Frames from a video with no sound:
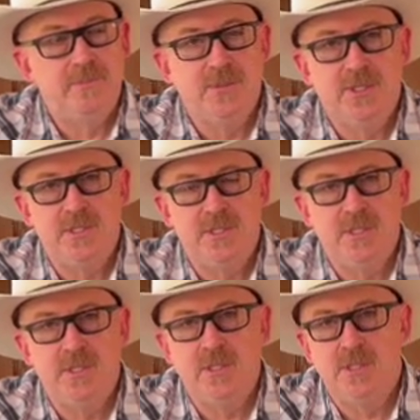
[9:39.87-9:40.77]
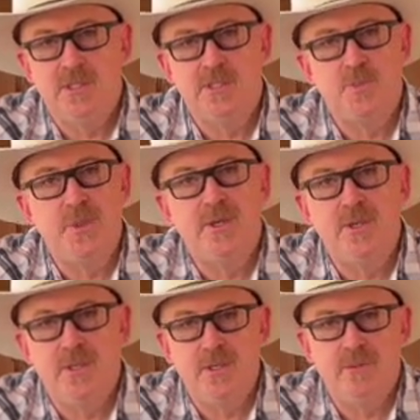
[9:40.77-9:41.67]
distilling this
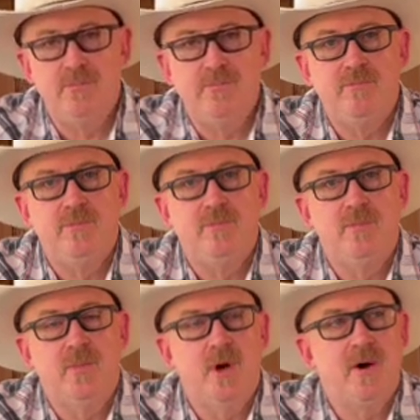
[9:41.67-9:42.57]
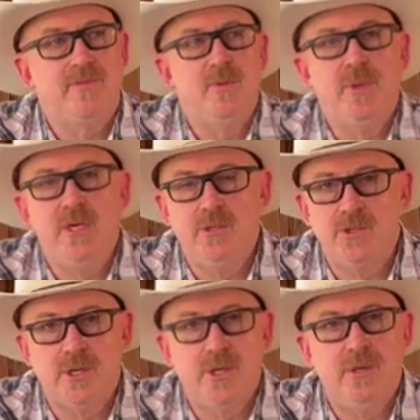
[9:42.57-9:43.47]
spirit off the beaten
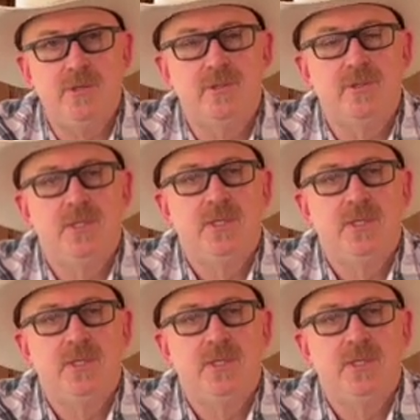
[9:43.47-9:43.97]
trail.